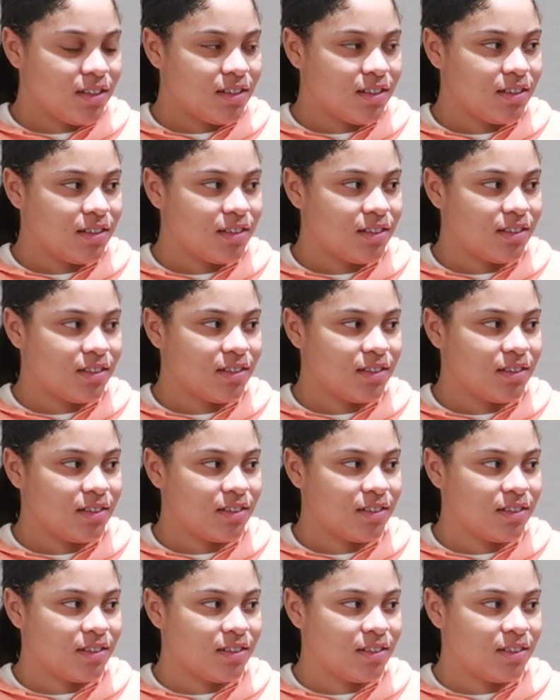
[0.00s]

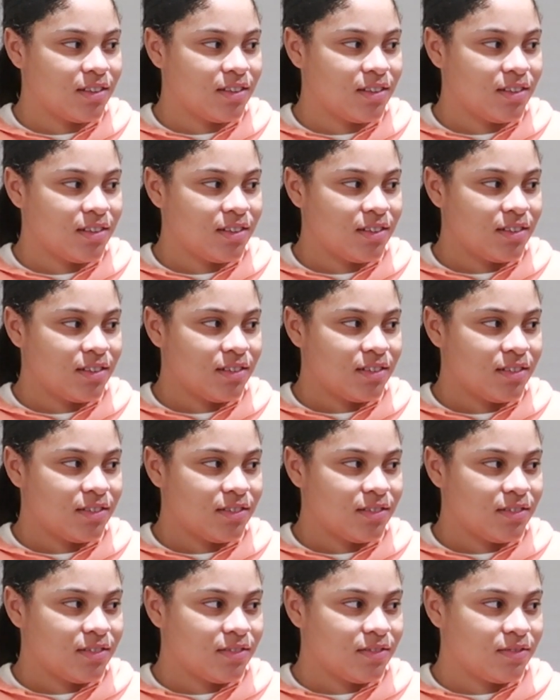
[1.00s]

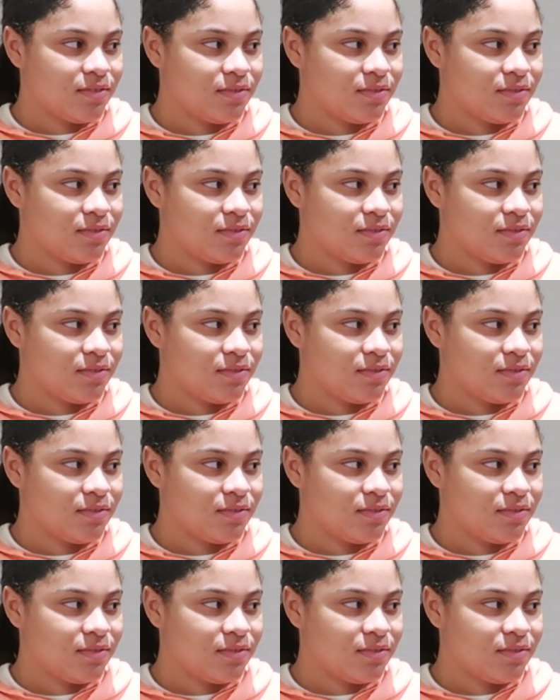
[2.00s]
The person shown says nothing.